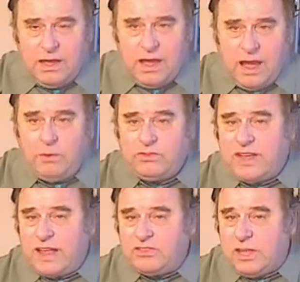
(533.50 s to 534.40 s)
I was
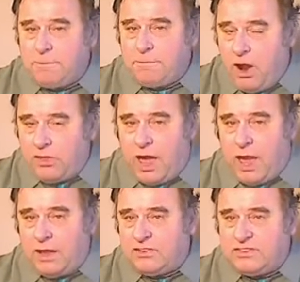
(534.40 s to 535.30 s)
against the
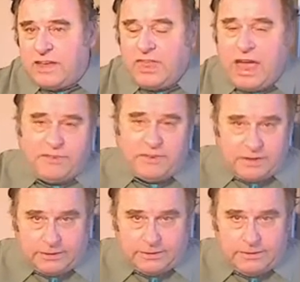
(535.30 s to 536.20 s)
apartheid in South
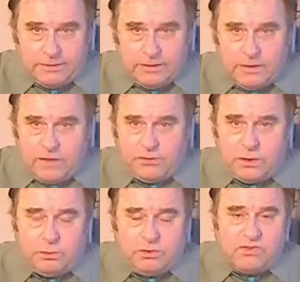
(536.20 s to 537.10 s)
Africa. I
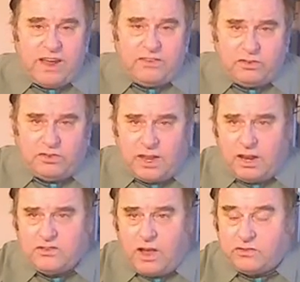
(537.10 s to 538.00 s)
thought it was racist and
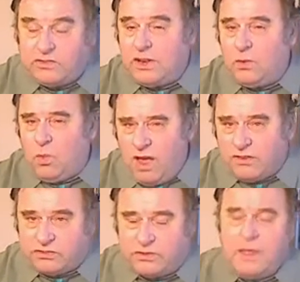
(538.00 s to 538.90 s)
unjust, and it
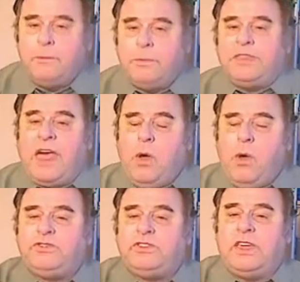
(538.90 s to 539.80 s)
was. But
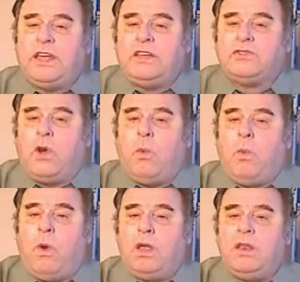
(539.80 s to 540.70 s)
those things are
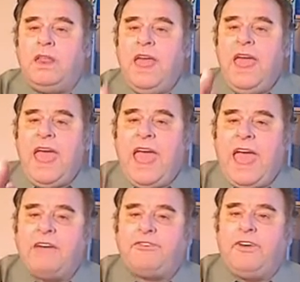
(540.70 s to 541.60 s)
one
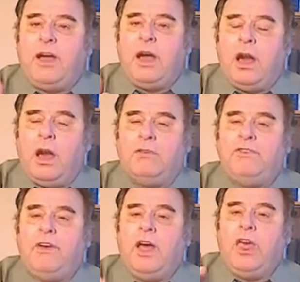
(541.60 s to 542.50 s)
half
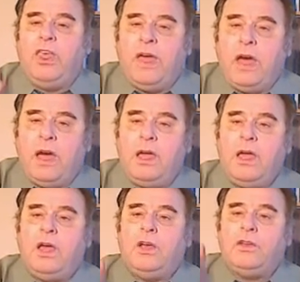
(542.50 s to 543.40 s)
of the
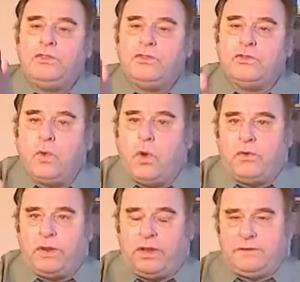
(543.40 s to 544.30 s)

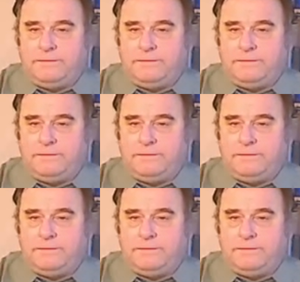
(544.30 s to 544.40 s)
story.